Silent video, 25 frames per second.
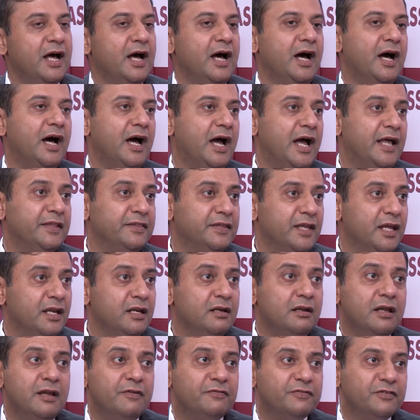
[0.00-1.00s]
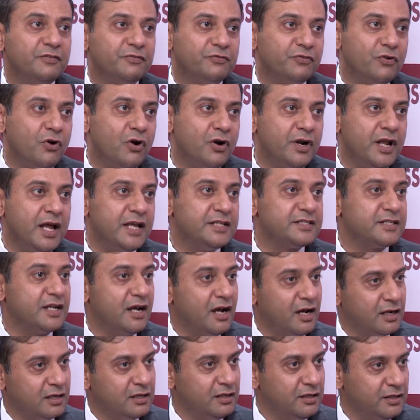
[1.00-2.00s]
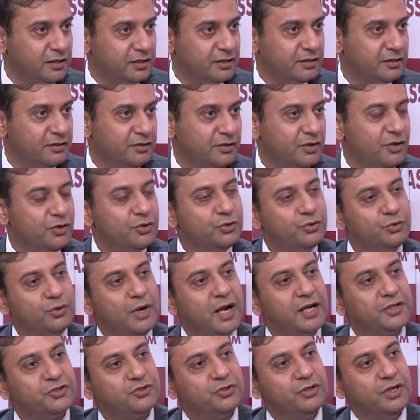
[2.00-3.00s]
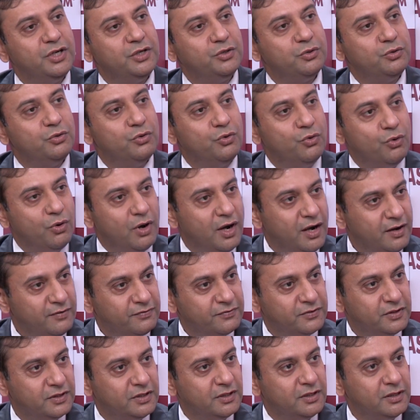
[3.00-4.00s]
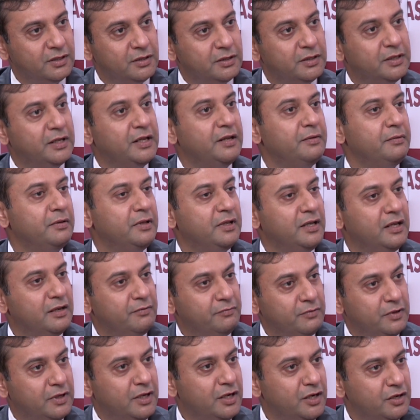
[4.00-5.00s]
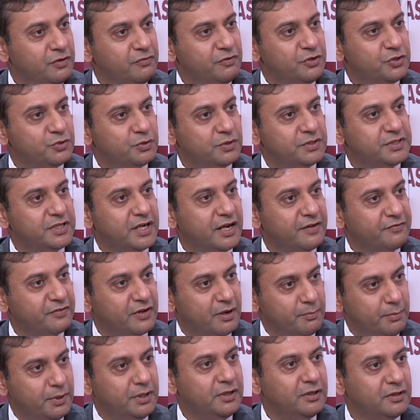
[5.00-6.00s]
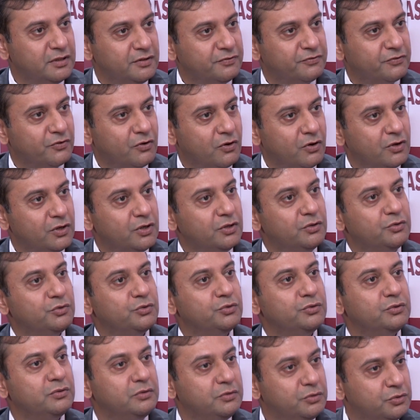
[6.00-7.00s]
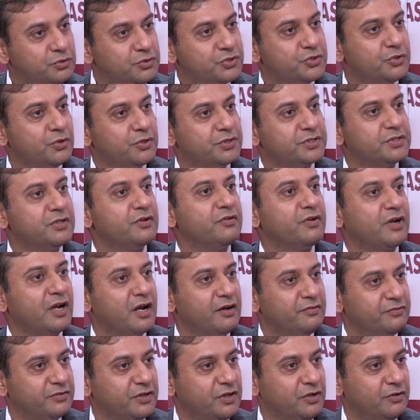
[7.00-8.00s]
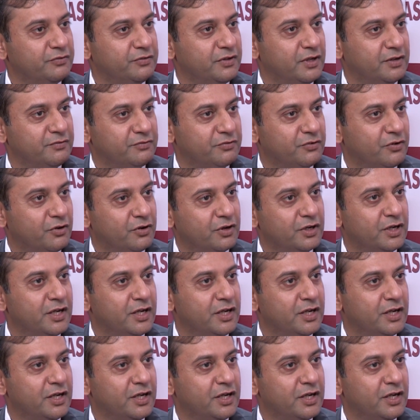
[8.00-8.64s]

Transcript: And then if the fraud has occurred, to actually go after the individuals that have committed the fraud to source the recovery of that fraud.